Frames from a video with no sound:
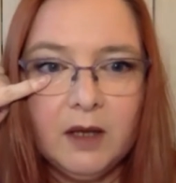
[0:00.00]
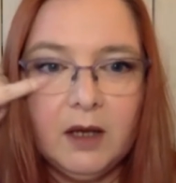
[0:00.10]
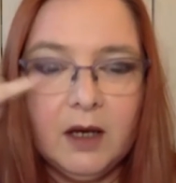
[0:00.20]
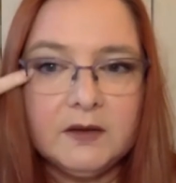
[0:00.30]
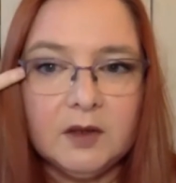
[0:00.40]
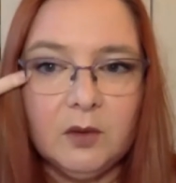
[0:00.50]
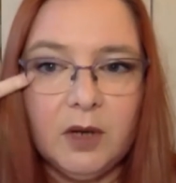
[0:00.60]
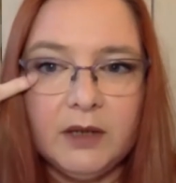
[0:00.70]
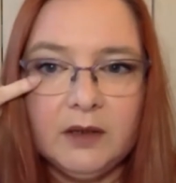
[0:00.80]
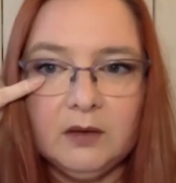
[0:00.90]
So
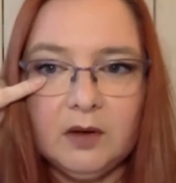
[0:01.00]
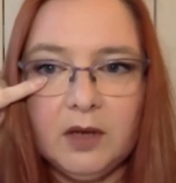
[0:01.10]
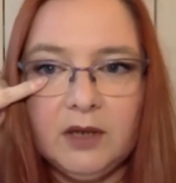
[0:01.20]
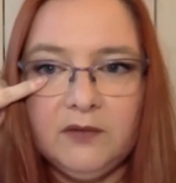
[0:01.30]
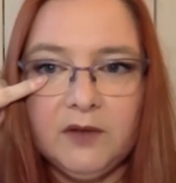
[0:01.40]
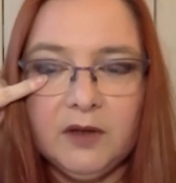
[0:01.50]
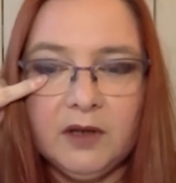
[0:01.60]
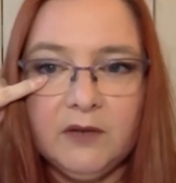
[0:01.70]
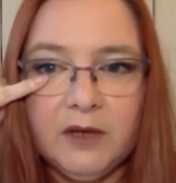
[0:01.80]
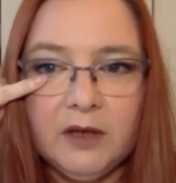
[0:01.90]
I don't go any further.
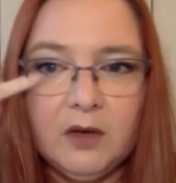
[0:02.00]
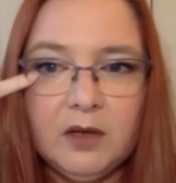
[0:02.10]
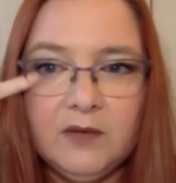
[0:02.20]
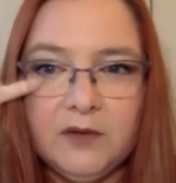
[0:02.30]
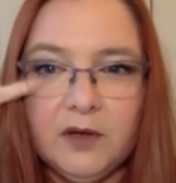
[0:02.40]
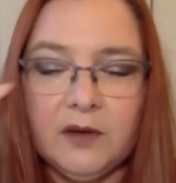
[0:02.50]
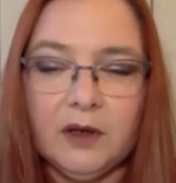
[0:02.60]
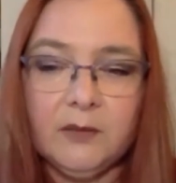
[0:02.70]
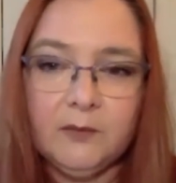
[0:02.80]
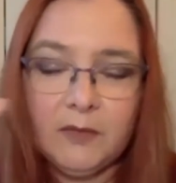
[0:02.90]
If I go any
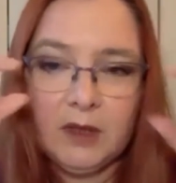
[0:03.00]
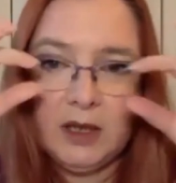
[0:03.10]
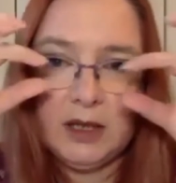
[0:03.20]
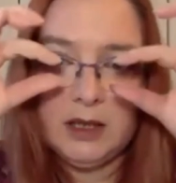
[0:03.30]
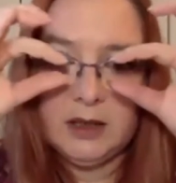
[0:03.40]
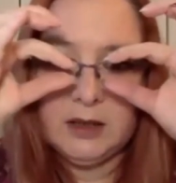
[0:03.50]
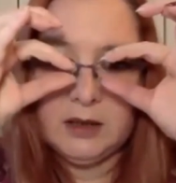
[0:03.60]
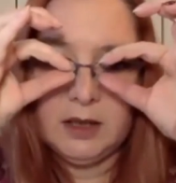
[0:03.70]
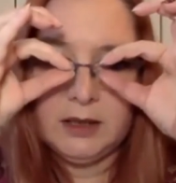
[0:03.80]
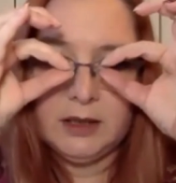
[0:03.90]
further and I
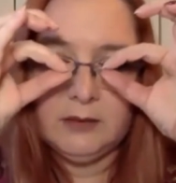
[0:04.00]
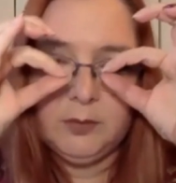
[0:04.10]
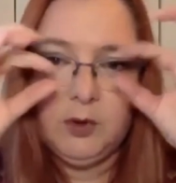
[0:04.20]
put